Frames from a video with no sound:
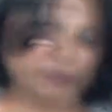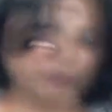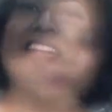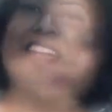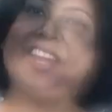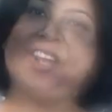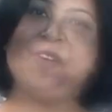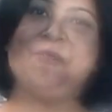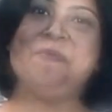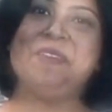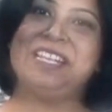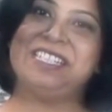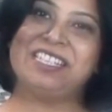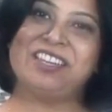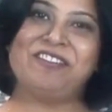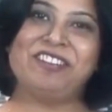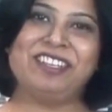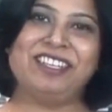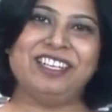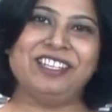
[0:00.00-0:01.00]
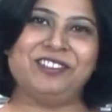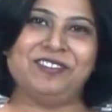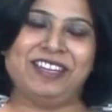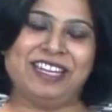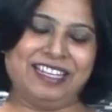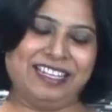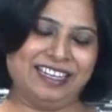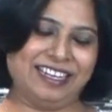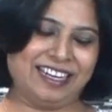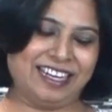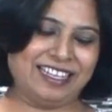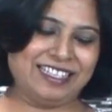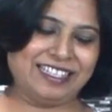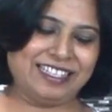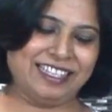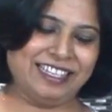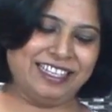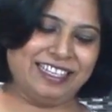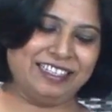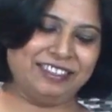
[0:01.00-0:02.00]
And now mix everything together
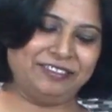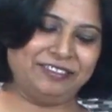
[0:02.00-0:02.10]
nicely.